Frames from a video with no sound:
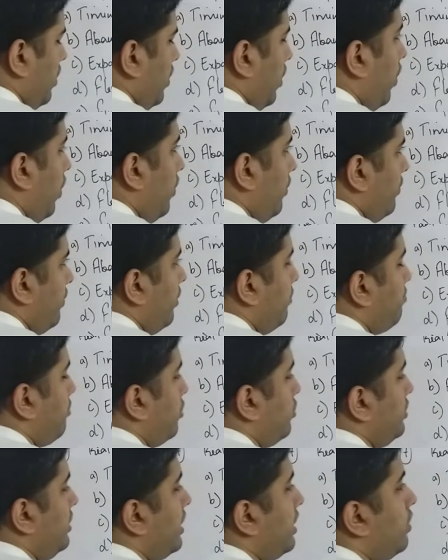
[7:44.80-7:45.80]
of a
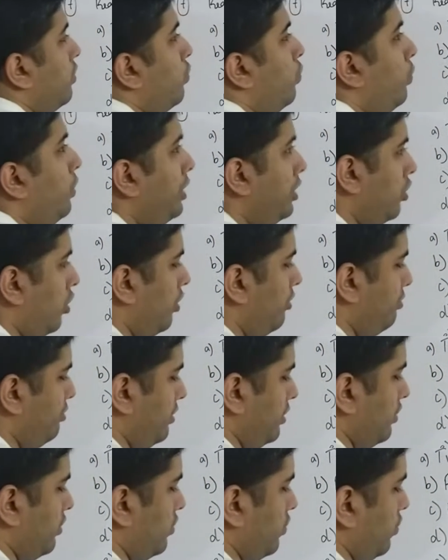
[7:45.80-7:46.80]
project with
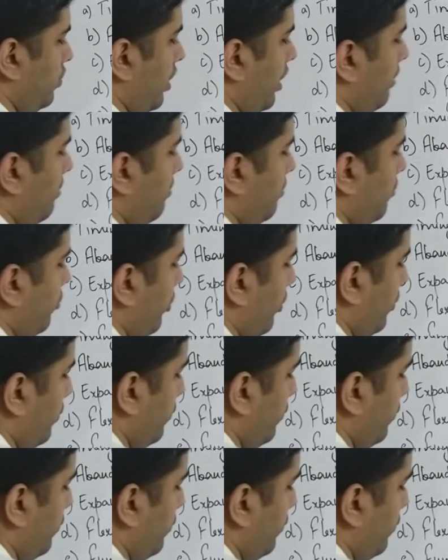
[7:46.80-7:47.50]
option, so I'm going to